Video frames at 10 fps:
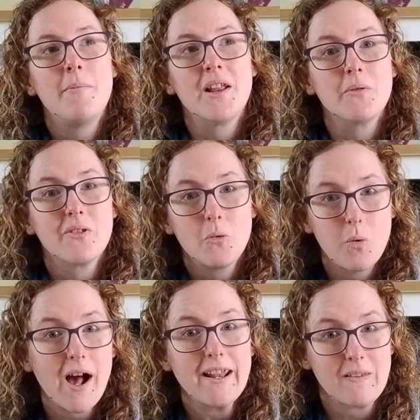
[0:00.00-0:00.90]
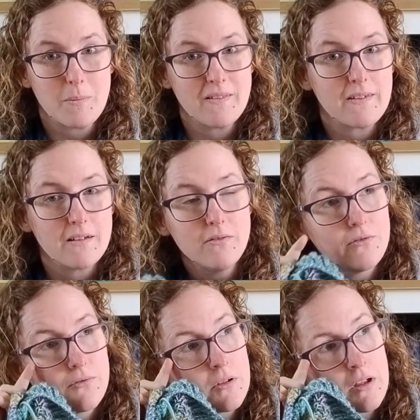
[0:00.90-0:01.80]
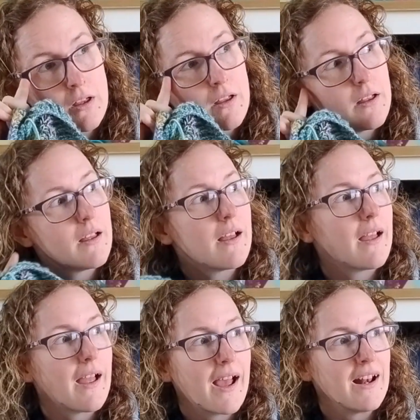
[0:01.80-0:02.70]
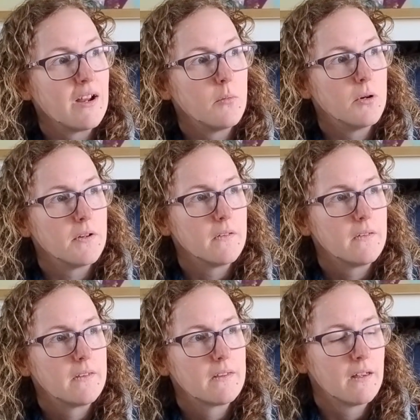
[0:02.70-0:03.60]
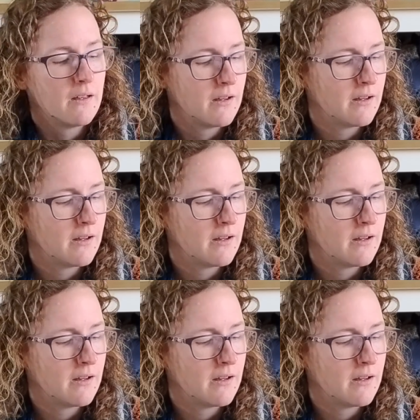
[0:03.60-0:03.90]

but it was quite expensive, and it was,